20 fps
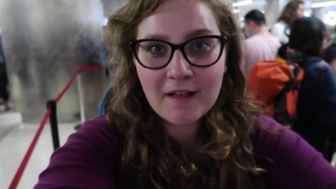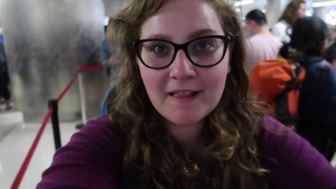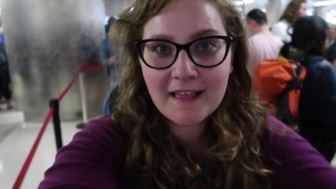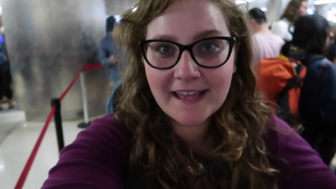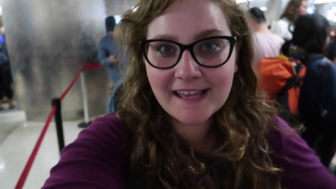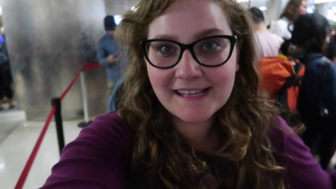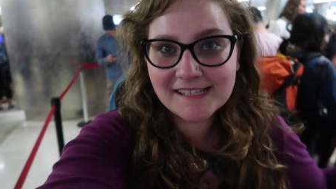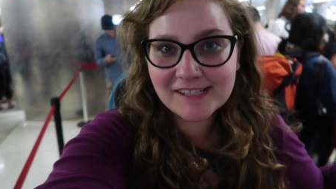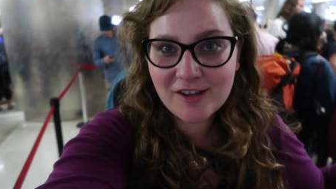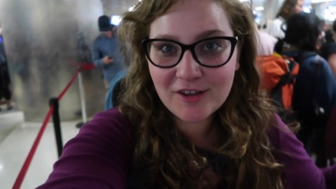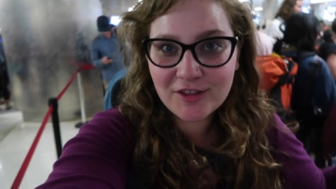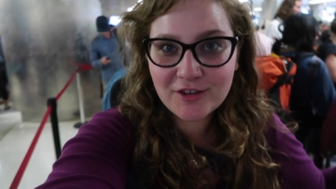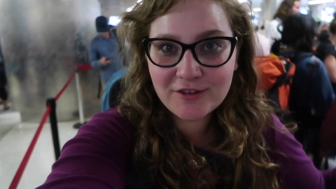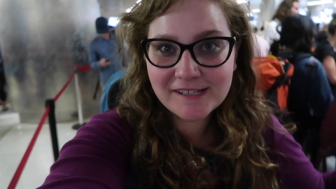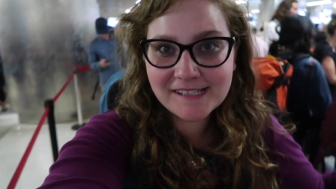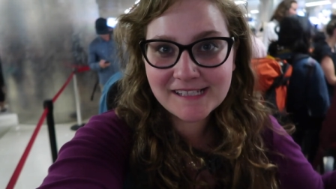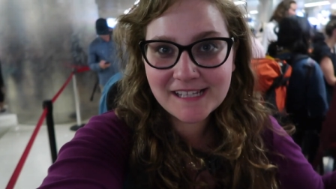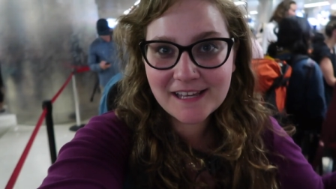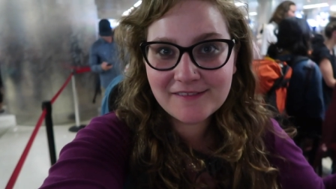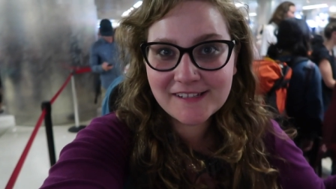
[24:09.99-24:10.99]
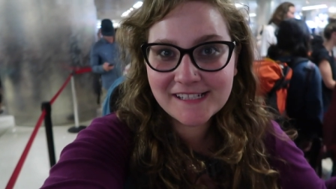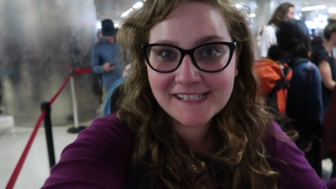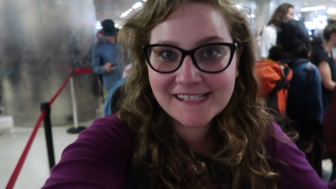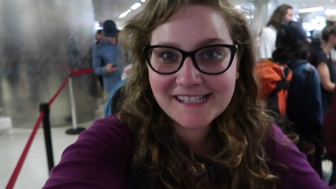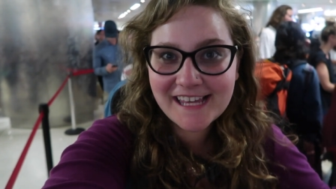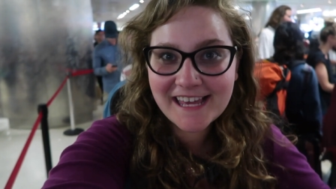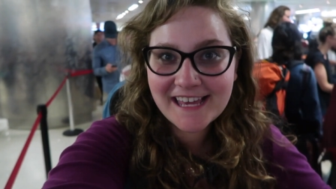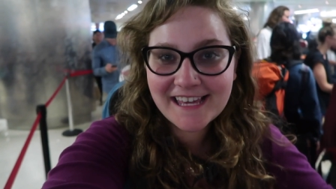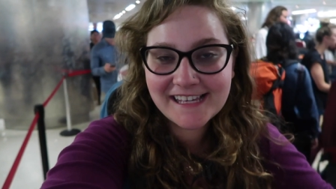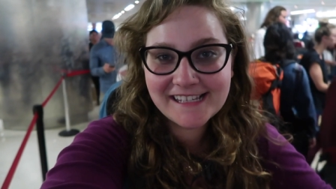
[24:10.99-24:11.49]
Well, I guess all there is left
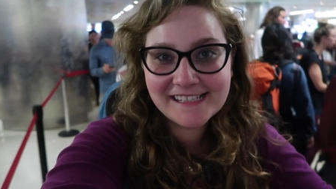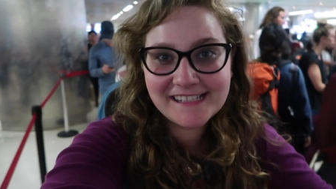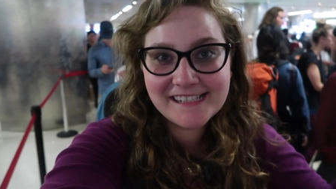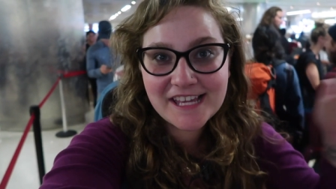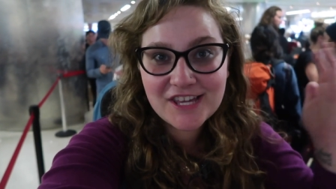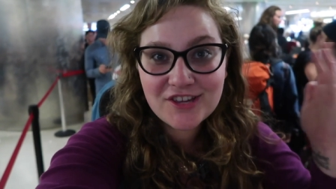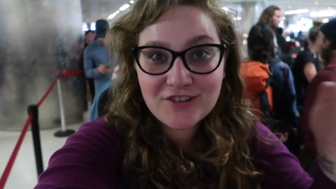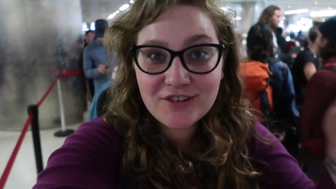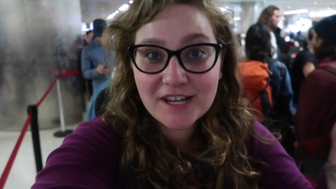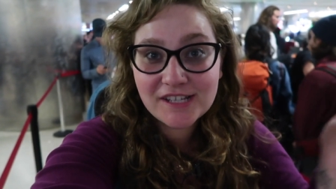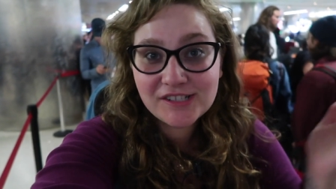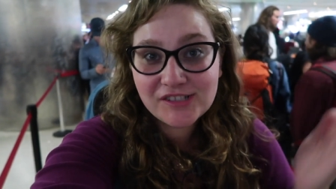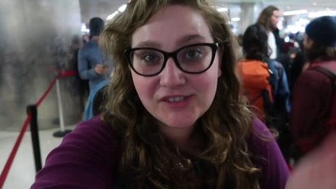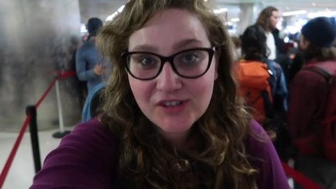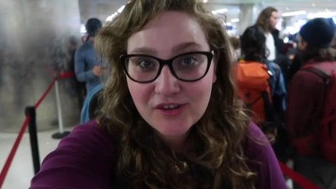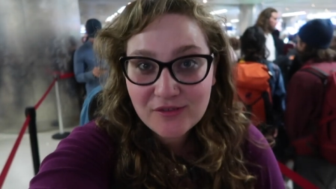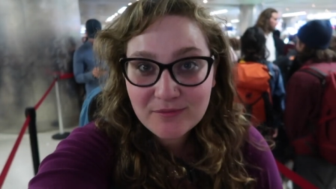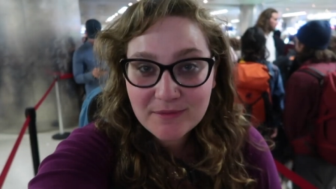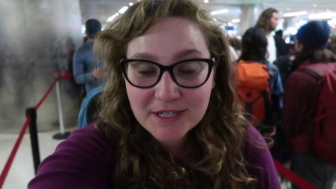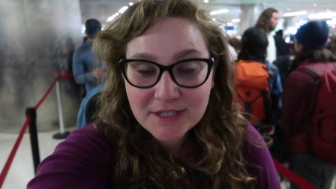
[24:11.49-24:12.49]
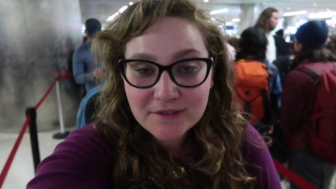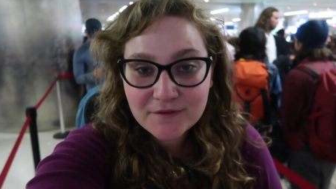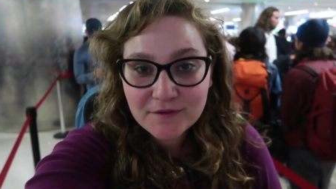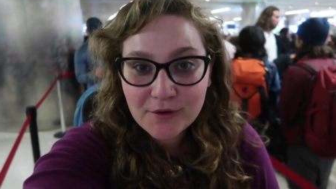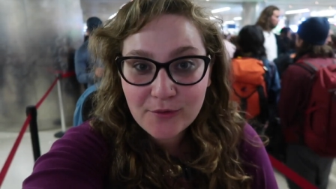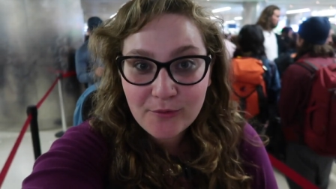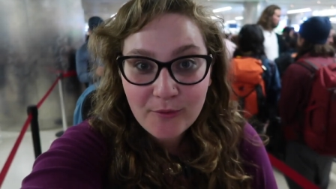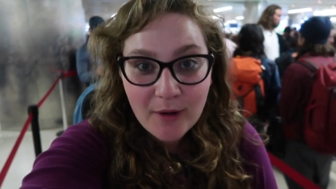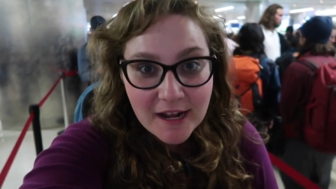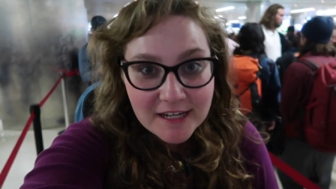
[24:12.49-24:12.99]
to say is thank you guys so much
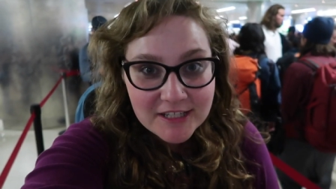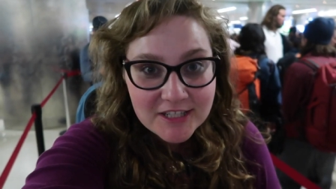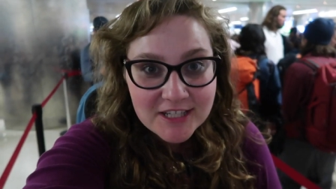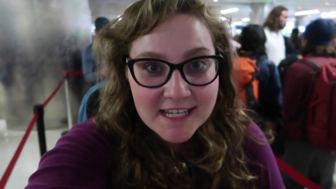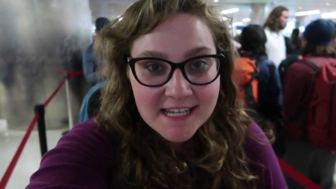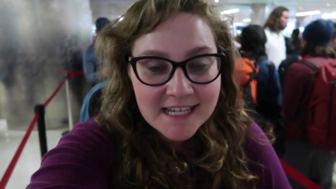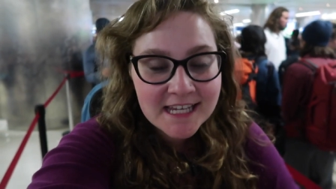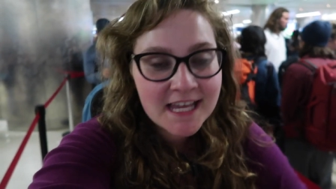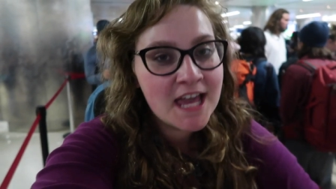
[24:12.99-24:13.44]
for watching.